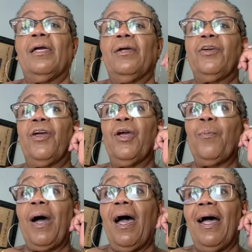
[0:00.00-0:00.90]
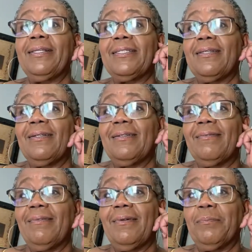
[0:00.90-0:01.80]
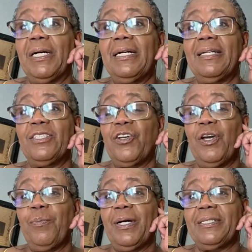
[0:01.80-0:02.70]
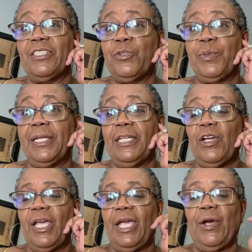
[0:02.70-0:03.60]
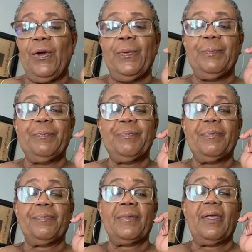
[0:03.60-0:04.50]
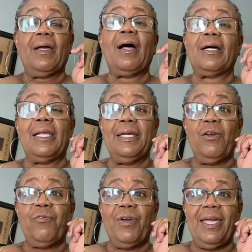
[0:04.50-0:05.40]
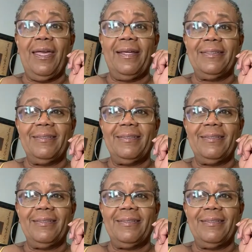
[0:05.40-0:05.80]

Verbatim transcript: Your earbuds, buds, your earbuds that you put in your ear a cleaner Fred,